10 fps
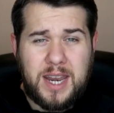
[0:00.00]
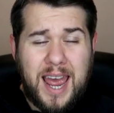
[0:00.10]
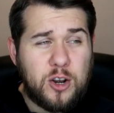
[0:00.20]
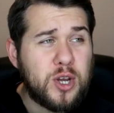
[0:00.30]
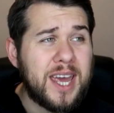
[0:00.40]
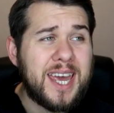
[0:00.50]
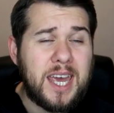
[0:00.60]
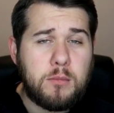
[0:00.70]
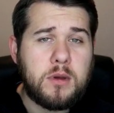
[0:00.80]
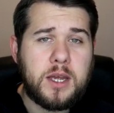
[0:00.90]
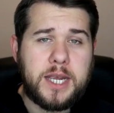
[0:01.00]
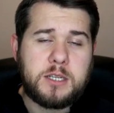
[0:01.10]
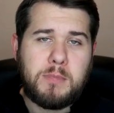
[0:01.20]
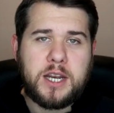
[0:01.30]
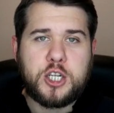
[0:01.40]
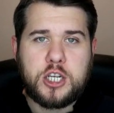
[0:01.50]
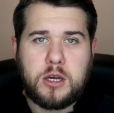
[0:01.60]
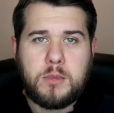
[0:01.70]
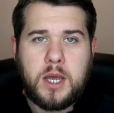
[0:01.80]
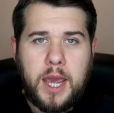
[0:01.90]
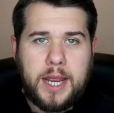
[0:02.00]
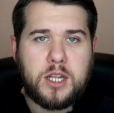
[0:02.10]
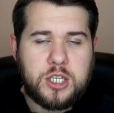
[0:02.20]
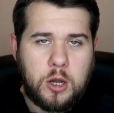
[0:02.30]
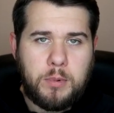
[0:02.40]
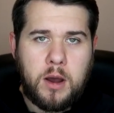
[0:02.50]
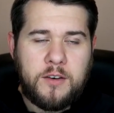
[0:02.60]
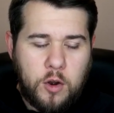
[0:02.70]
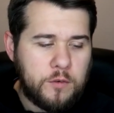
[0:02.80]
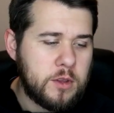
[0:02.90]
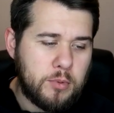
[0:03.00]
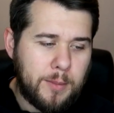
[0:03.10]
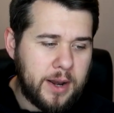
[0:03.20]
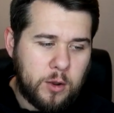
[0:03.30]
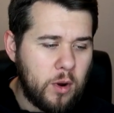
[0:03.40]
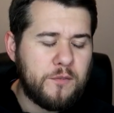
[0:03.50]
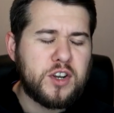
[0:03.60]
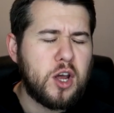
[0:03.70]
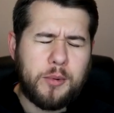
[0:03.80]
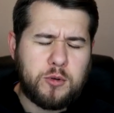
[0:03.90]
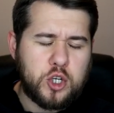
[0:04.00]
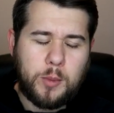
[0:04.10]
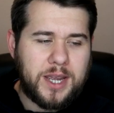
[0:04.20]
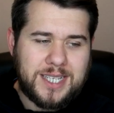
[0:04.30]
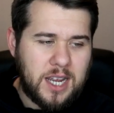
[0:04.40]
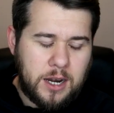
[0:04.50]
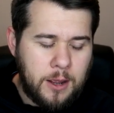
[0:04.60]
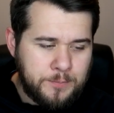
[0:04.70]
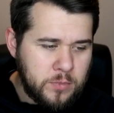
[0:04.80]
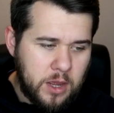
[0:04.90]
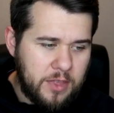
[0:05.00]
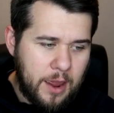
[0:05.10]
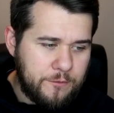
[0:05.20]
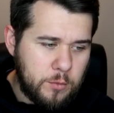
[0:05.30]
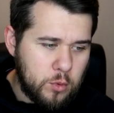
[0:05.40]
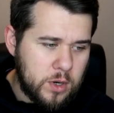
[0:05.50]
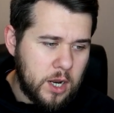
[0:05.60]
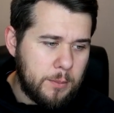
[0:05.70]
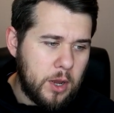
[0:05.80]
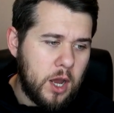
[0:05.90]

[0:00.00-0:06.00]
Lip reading: Now look at him. He's managing them in the top half of the Premier League. What a phenomenal job he has done at that football club.